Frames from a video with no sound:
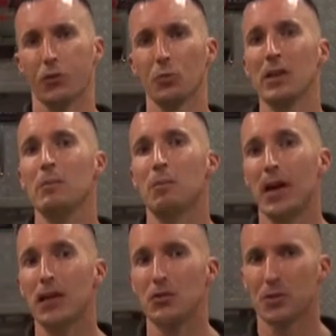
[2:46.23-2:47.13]
three
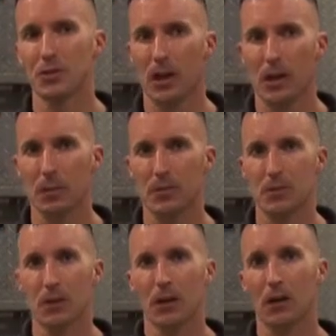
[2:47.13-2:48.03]
major
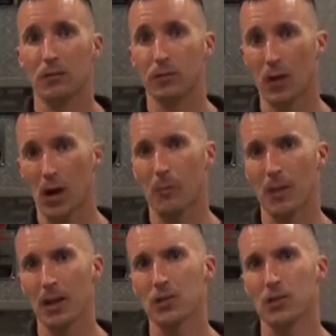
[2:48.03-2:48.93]
types of
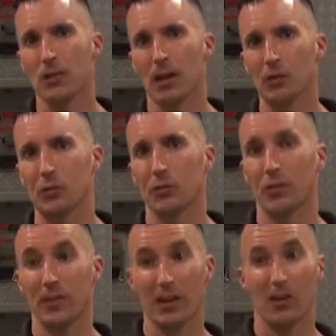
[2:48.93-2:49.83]
combination
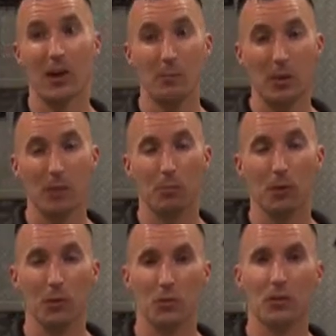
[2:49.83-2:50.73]
nozzles that are being
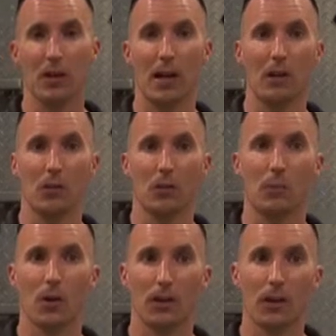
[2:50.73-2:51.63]
produced and out on the
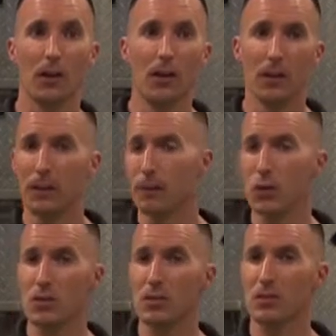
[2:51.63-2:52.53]
market. The
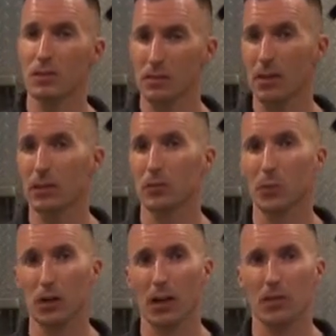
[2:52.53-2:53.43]
first is the
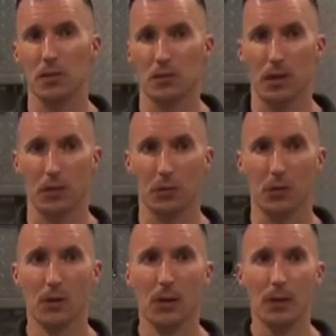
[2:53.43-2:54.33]
selectable gallonage
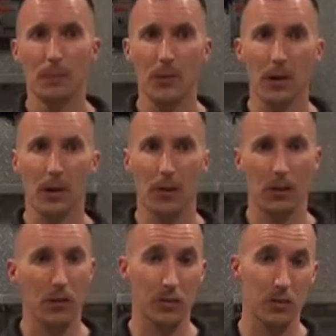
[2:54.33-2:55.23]
nozzle. Uh,
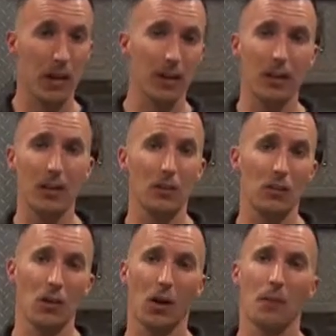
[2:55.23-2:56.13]
the second
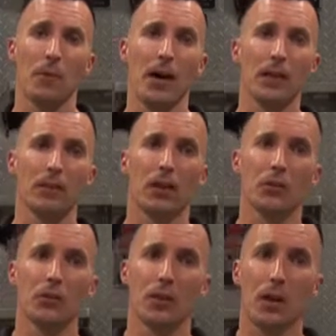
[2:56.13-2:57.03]
is the automatic
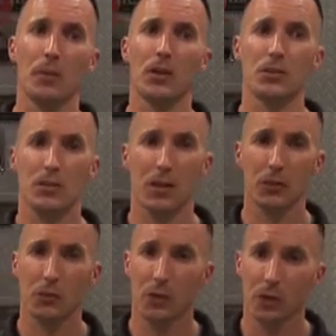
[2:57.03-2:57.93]
nozzle, combination
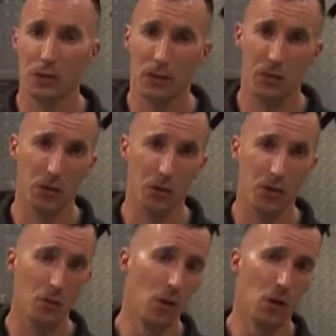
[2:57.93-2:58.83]
nozzle, and then the
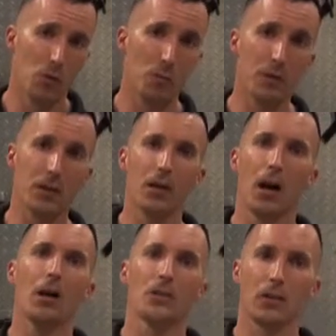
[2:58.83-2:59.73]
third would be the
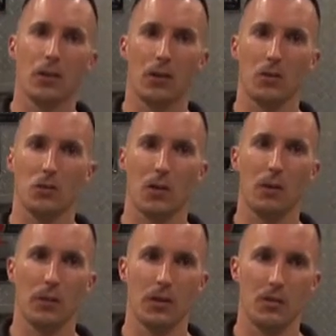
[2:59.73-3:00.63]
constant gallonage
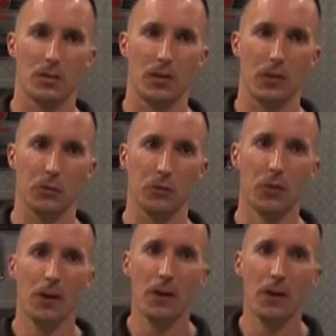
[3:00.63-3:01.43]
combination nozzles.